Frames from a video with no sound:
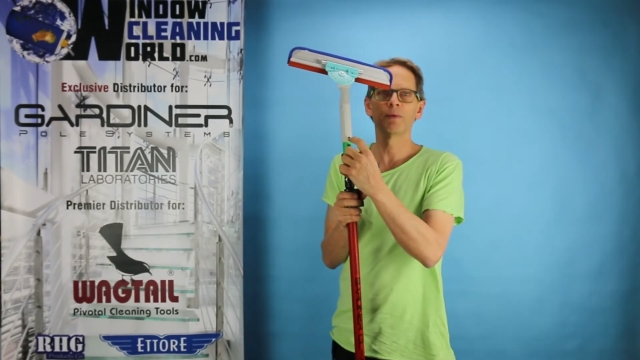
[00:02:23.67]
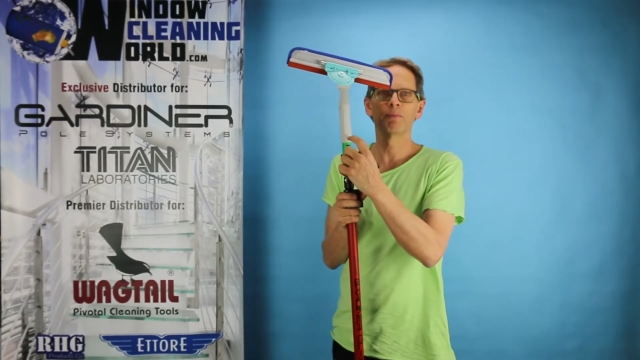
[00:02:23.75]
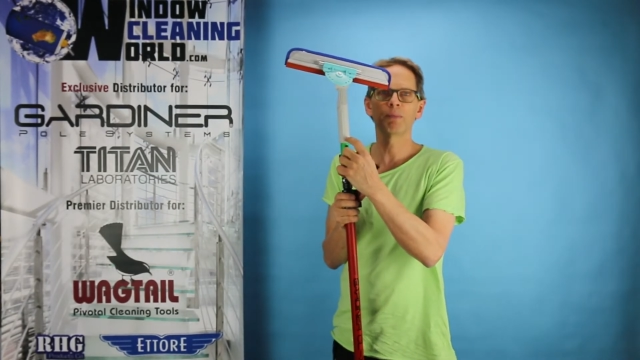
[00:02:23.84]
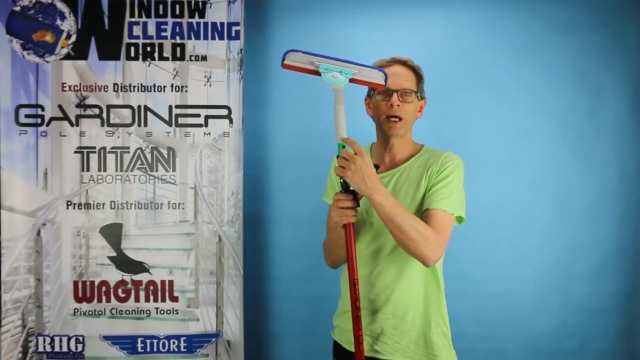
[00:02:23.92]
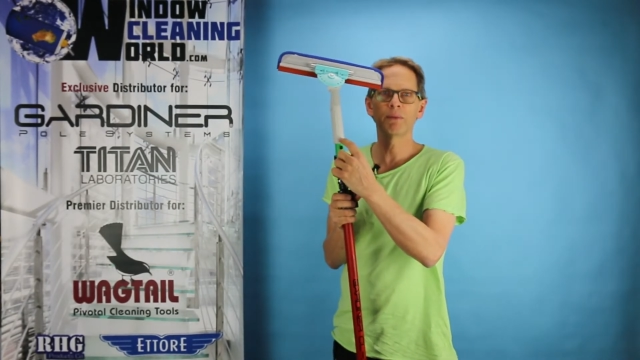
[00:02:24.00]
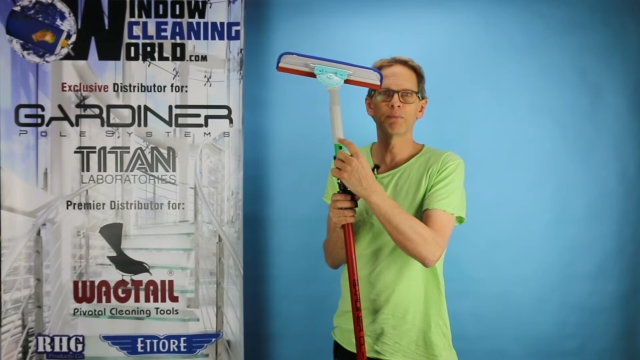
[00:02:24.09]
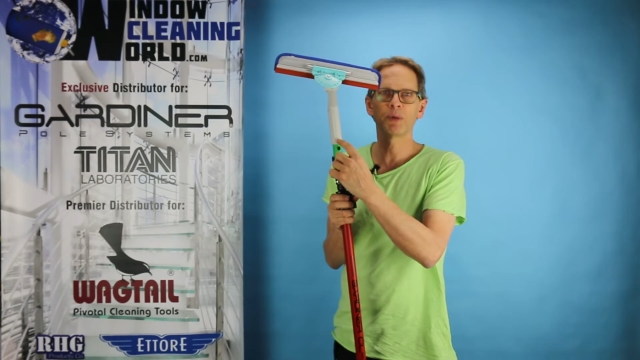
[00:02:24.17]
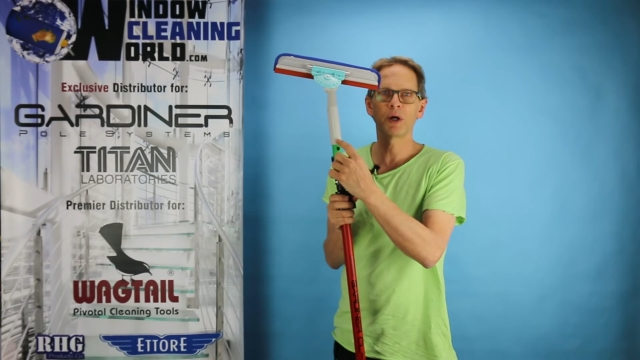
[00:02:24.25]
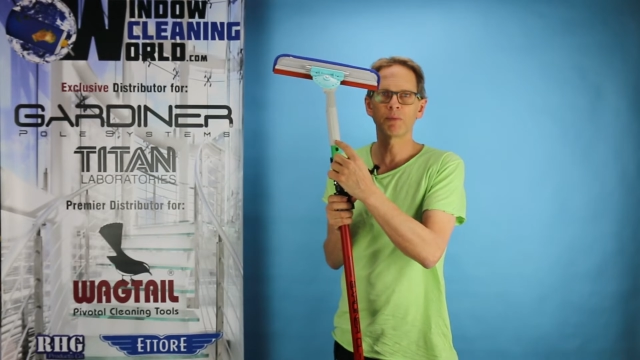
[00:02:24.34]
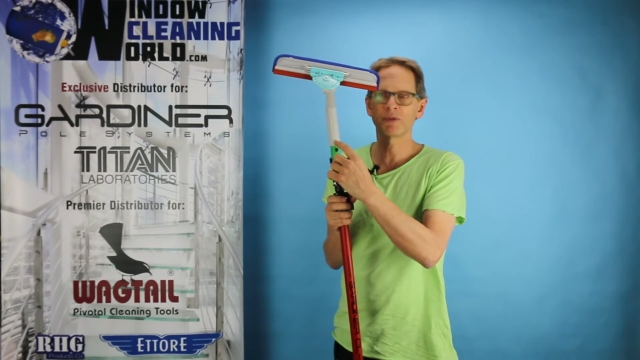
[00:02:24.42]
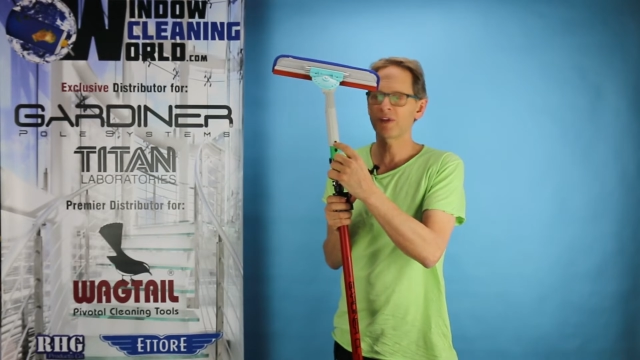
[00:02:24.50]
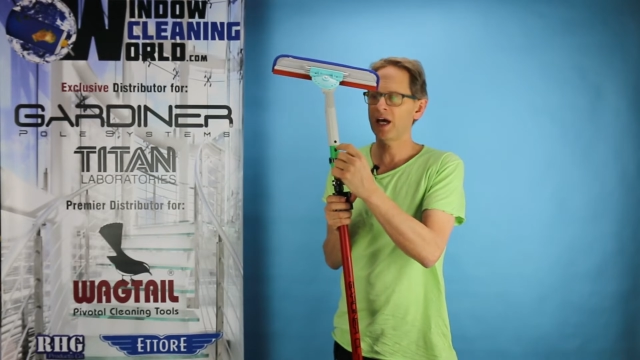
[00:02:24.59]
button
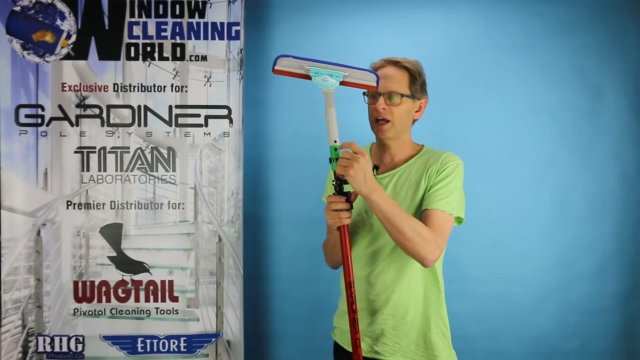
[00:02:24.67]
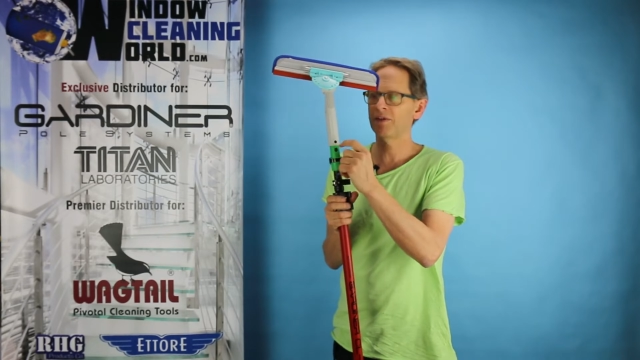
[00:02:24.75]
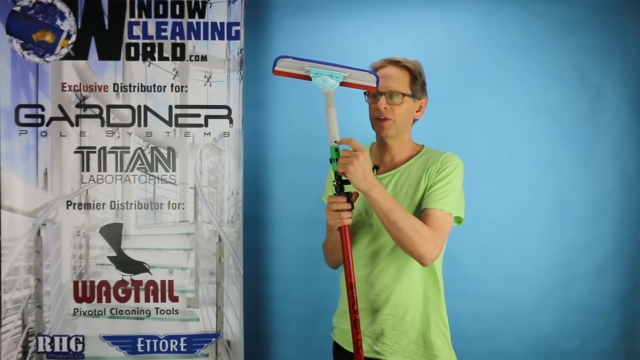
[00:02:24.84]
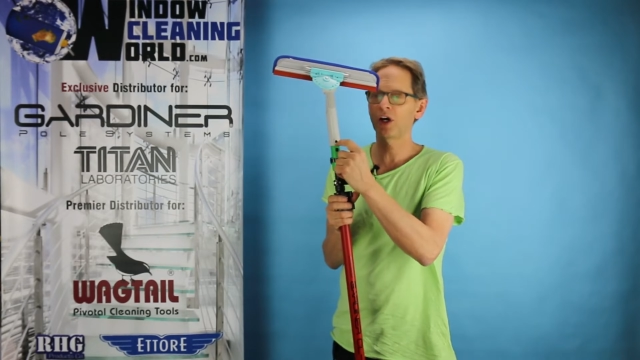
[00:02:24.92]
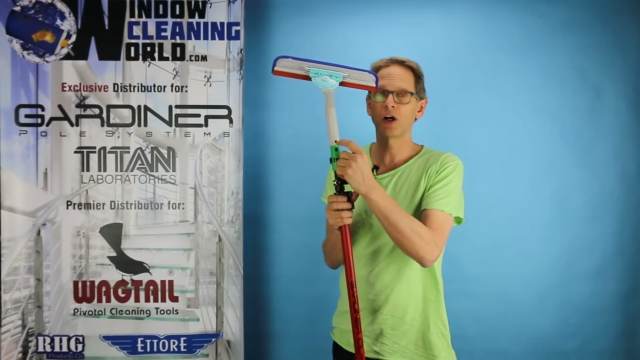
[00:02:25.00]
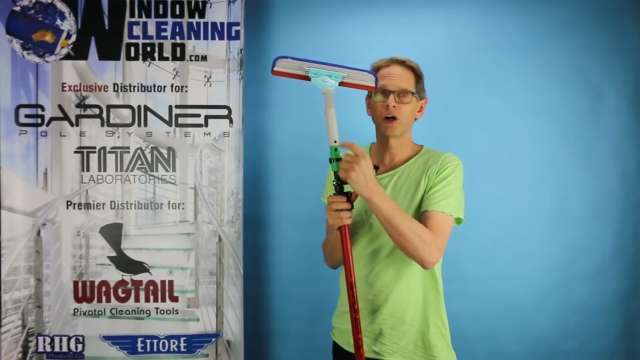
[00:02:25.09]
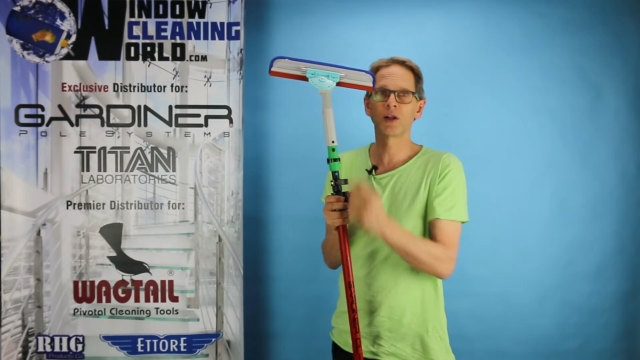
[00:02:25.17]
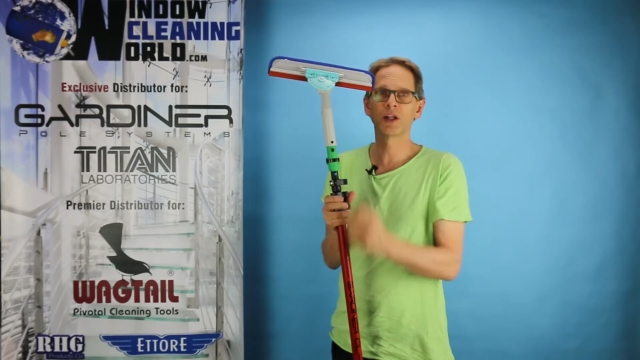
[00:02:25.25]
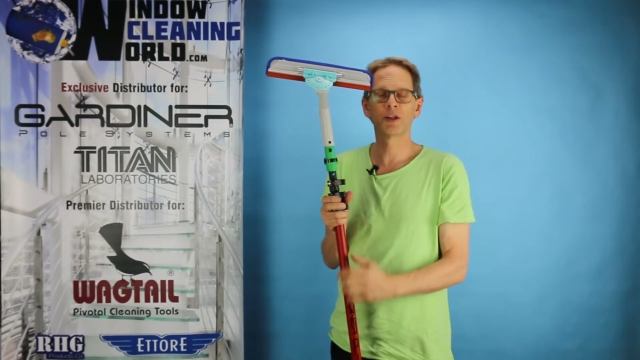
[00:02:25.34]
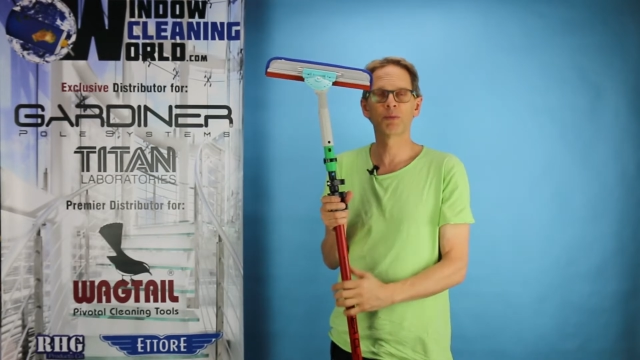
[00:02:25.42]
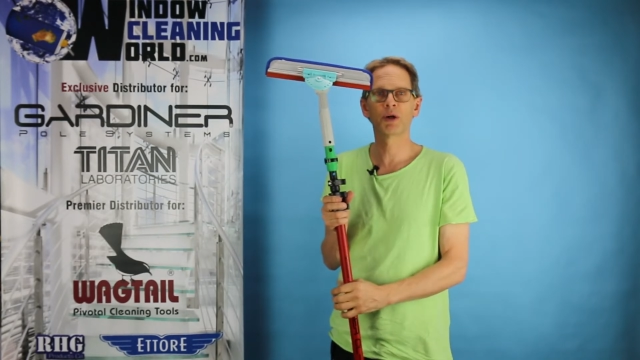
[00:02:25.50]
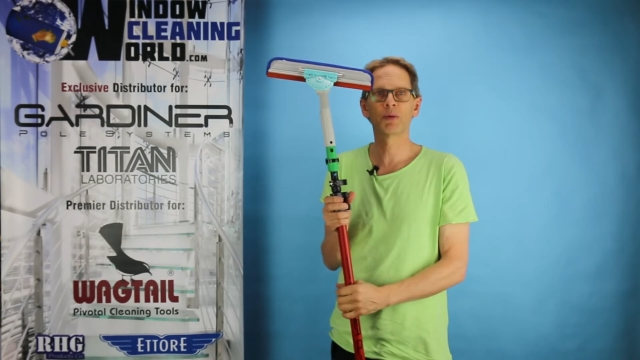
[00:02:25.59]
pops out of the hole at
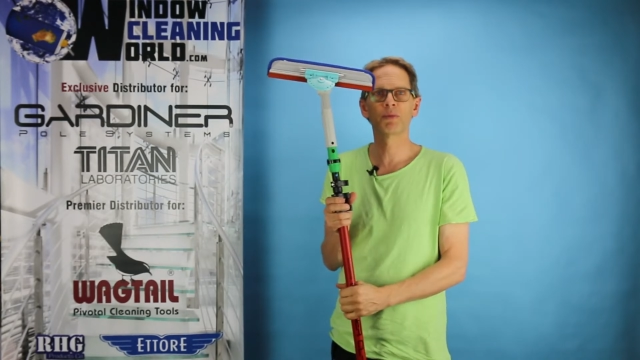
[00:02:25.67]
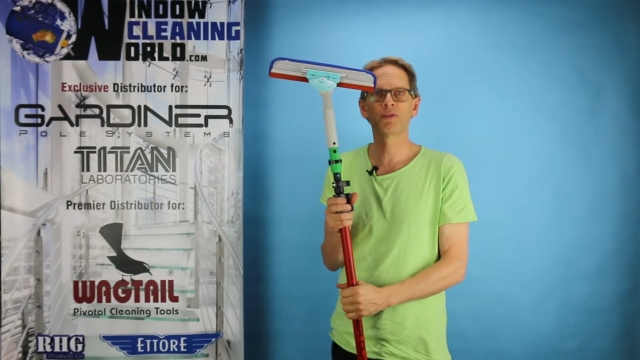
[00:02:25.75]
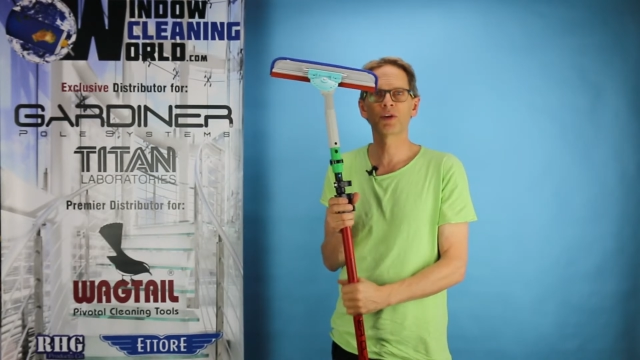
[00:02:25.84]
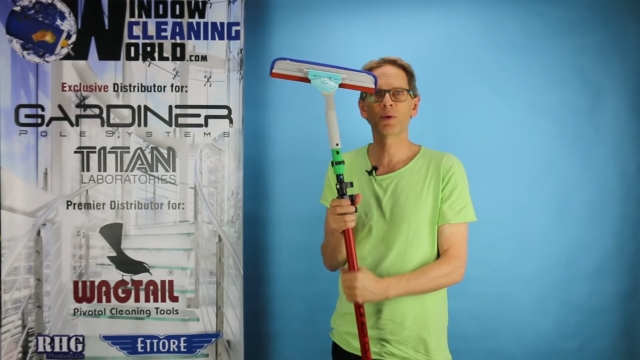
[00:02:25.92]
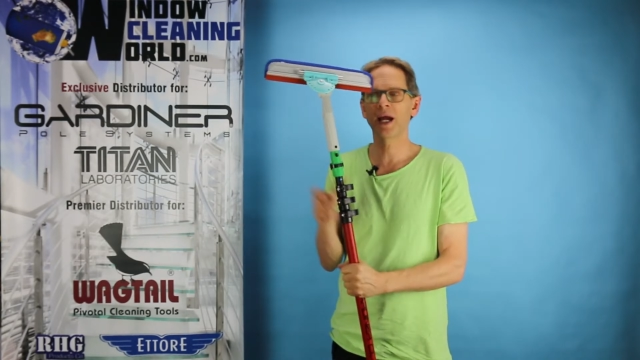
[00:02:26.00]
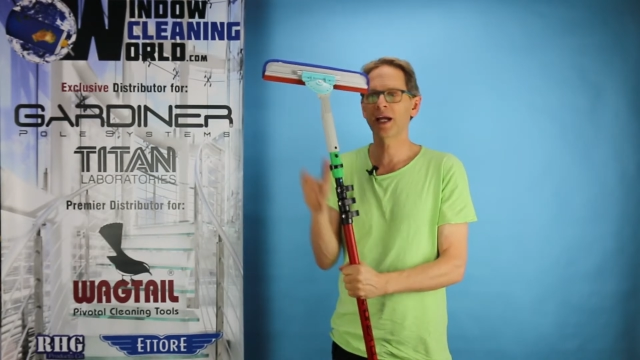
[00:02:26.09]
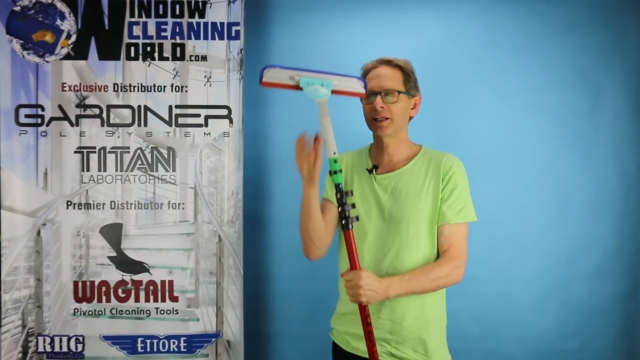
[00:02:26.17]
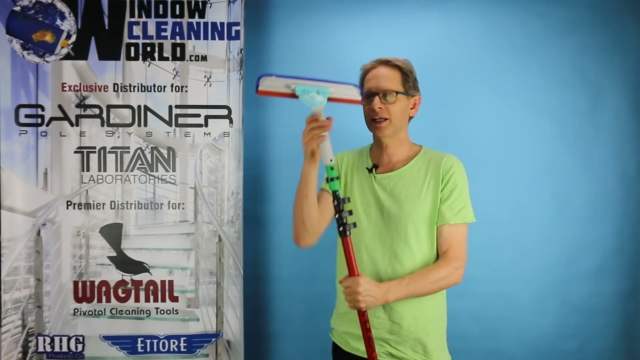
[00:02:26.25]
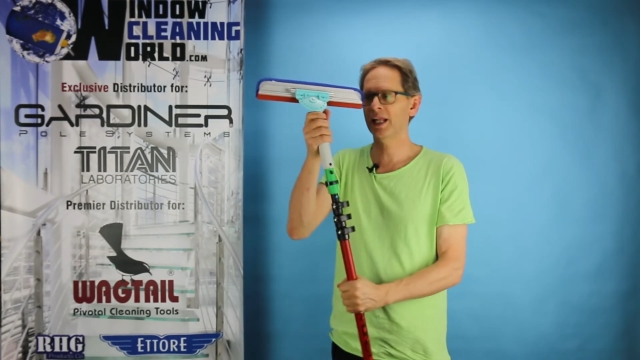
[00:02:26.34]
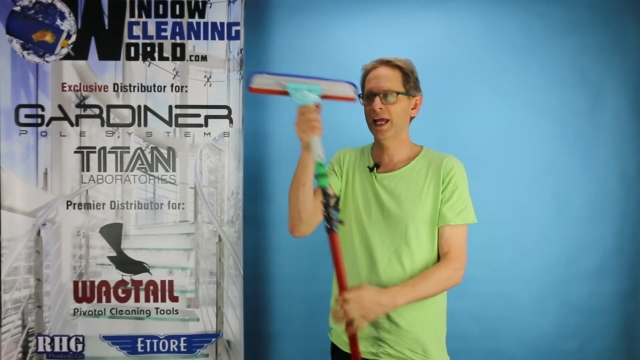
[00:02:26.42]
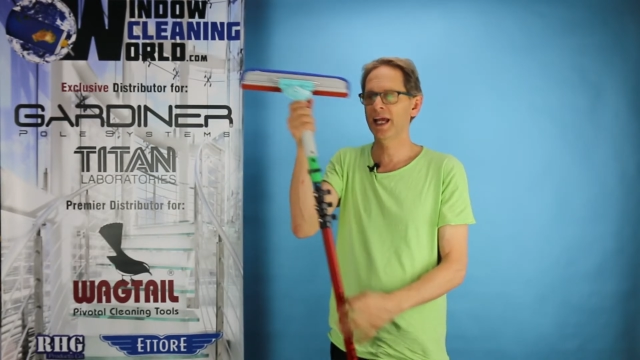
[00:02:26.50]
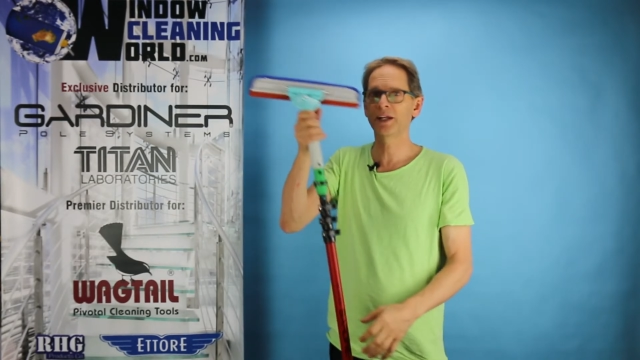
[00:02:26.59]
the bottom of your wagtail
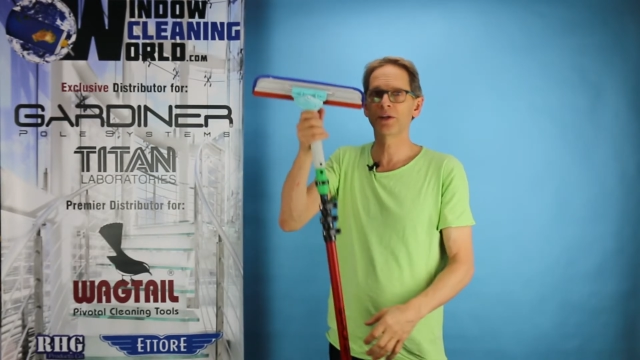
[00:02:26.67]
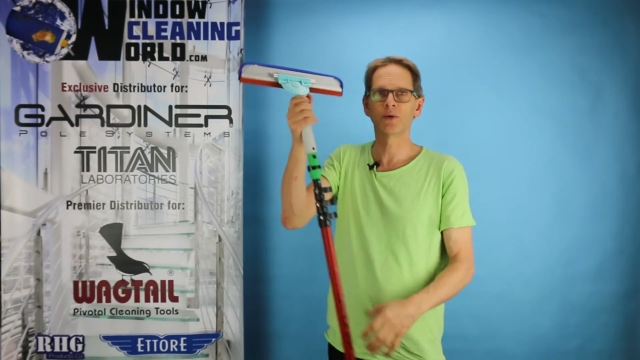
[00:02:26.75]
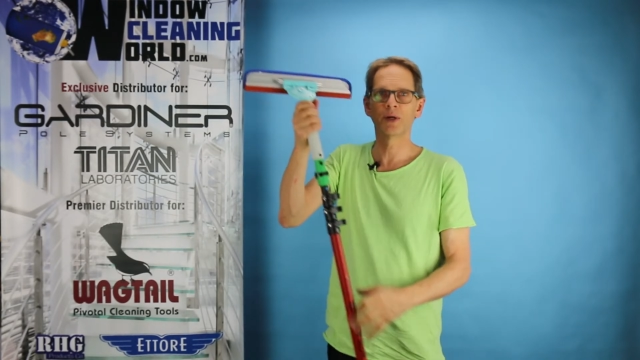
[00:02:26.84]
handle,